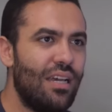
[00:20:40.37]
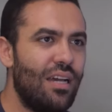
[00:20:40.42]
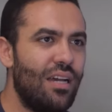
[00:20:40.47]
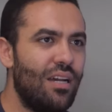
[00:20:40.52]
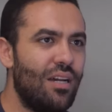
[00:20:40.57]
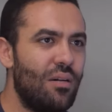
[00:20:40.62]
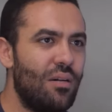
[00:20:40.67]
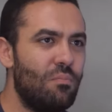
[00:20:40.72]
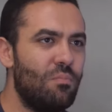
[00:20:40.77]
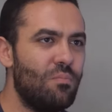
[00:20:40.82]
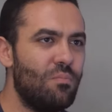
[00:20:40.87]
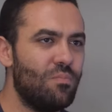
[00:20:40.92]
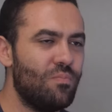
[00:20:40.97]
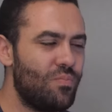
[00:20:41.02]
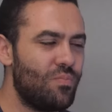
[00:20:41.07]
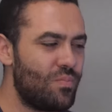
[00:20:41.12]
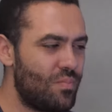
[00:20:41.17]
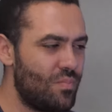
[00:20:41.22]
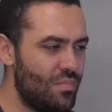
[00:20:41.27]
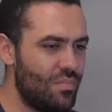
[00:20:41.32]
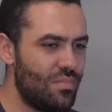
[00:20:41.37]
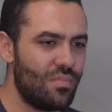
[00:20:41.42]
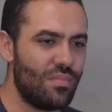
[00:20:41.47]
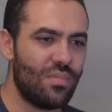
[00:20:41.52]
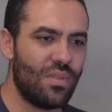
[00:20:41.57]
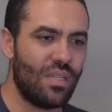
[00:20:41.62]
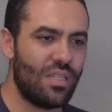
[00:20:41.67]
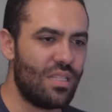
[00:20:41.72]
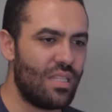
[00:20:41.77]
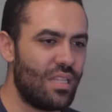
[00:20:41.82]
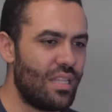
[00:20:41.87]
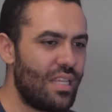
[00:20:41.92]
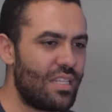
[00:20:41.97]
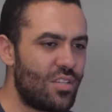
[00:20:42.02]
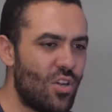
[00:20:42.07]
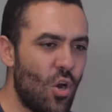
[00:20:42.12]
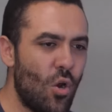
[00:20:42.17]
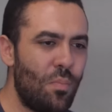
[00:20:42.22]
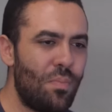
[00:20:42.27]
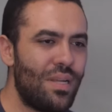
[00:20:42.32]
Um,
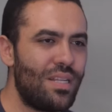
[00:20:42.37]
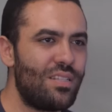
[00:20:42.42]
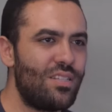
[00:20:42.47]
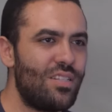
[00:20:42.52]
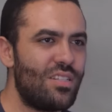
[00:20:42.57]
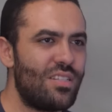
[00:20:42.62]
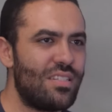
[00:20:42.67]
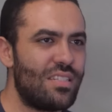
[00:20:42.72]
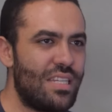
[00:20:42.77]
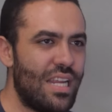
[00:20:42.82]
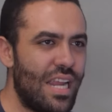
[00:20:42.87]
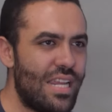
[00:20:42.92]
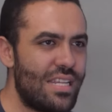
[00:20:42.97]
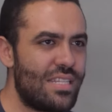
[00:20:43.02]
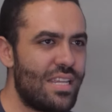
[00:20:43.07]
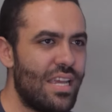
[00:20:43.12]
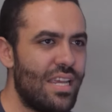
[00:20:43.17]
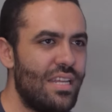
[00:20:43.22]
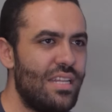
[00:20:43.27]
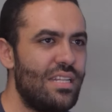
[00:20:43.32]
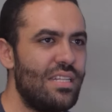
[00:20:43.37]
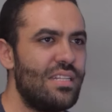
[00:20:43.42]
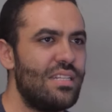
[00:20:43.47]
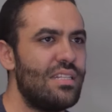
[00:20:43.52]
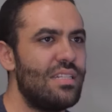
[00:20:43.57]
let's hope it just stays at